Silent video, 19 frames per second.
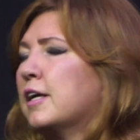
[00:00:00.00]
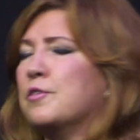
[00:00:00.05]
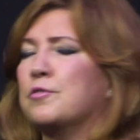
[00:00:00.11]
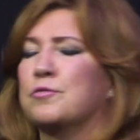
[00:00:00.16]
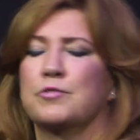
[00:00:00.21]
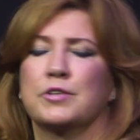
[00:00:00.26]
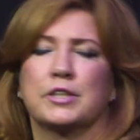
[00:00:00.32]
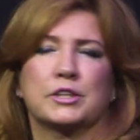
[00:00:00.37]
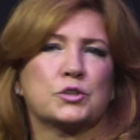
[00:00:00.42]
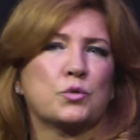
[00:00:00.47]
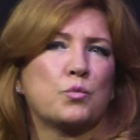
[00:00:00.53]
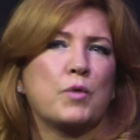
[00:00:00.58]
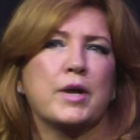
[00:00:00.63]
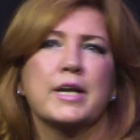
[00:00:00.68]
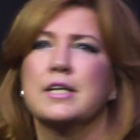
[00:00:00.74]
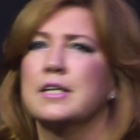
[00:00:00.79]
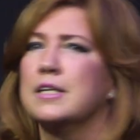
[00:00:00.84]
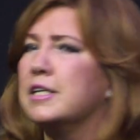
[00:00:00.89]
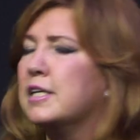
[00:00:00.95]
if it's
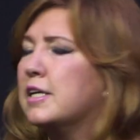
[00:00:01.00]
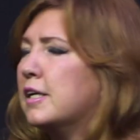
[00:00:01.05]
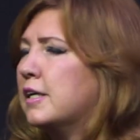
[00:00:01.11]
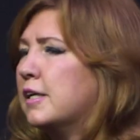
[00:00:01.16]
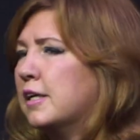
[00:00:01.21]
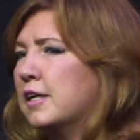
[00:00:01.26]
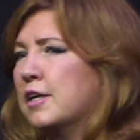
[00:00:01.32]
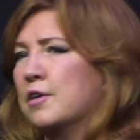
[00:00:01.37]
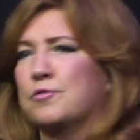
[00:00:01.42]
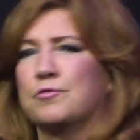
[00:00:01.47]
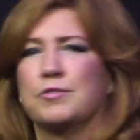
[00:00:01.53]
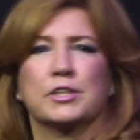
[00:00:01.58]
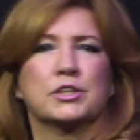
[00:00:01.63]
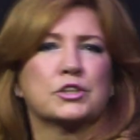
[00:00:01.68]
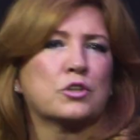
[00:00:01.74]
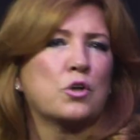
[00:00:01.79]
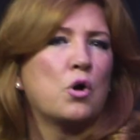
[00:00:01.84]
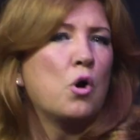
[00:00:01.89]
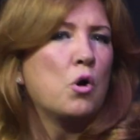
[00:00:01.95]
windy, if
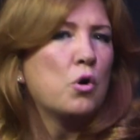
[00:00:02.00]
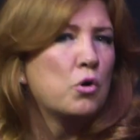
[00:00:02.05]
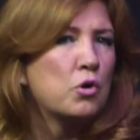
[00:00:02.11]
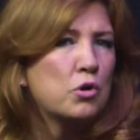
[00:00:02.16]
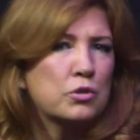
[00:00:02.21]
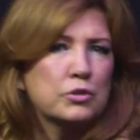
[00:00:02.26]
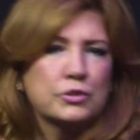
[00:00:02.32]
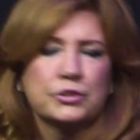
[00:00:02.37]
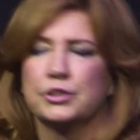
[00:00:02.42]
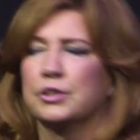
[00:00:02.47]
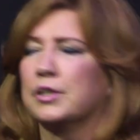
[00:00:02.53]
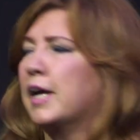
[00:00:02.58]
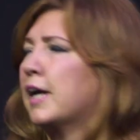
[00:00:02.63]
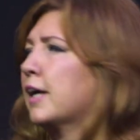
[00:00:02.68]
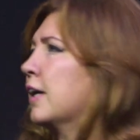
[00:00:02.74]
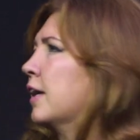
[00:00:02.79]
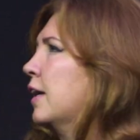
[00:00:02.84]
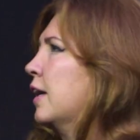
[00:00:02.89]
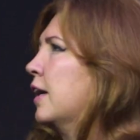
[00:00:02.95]
it's cold, you're like,